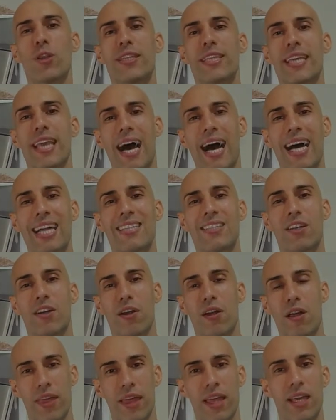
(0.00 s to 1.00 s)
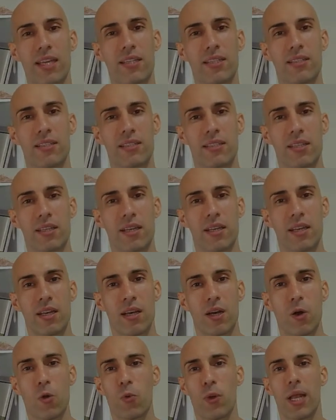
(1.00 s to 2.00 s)
the other things
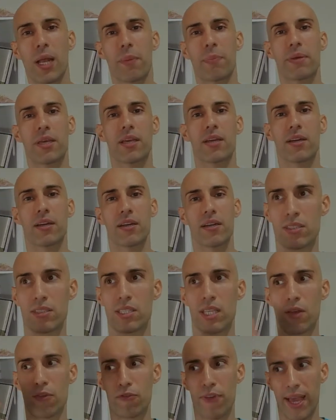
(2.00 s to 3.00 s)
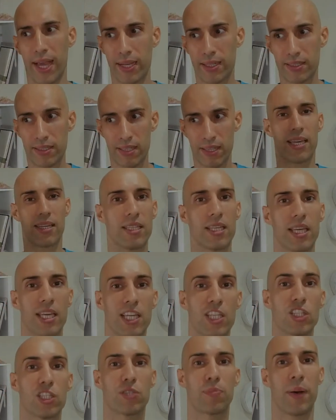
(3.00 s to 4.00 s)
will appear. The effect is
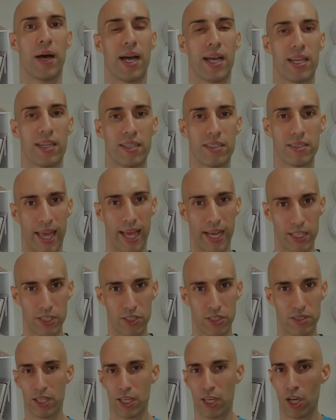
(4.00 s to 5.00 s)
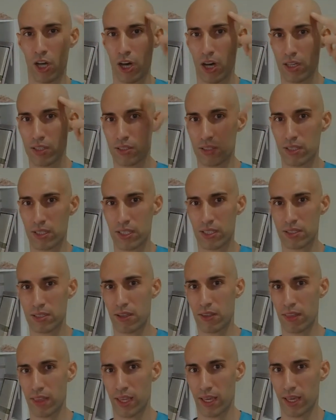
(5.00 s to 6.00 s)
inspired action. The cause is the
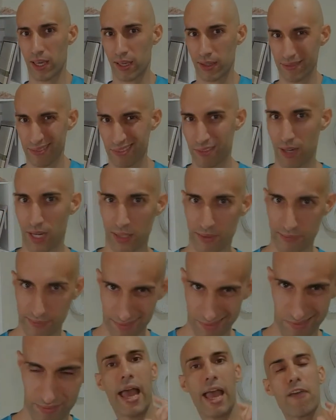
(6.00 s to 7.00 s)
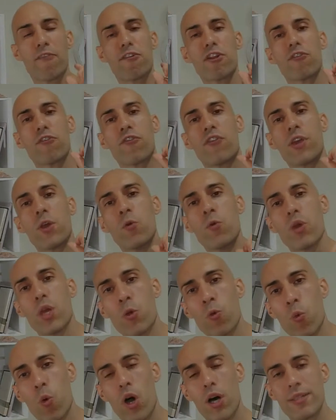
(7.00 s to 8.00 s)
thinking, right? Everything we
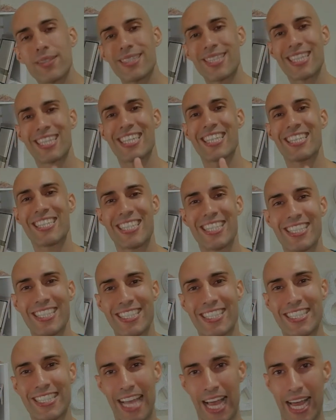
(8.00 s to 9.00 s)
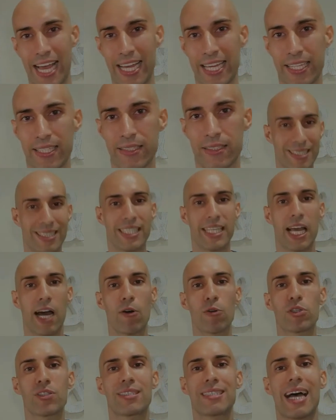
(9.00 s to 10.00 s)
want is inside. The
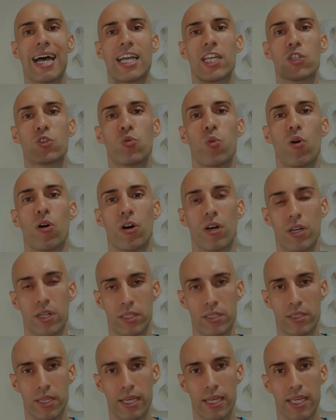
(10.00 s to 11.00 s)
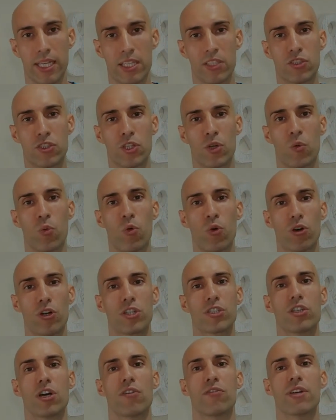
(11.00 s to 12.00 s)
outside world is the
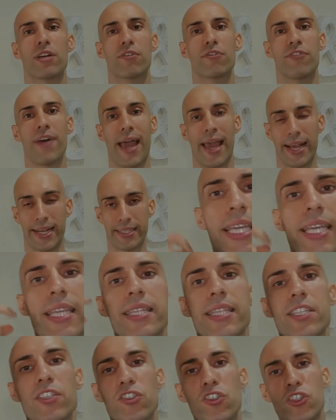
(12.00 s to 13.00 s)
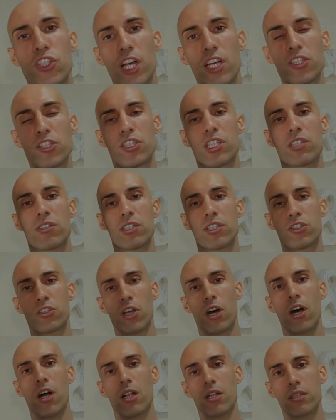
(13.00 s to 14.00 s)
world of effect. It is just the
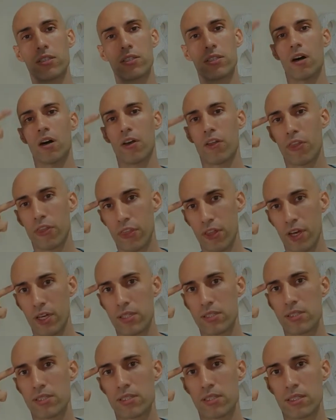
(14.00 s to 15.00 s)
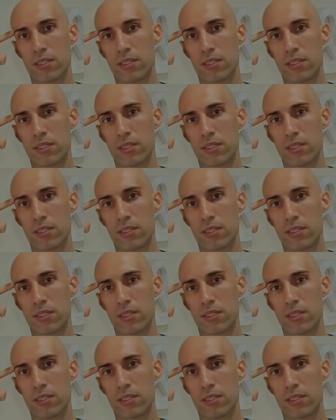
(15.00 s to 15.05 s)
result of thoughts.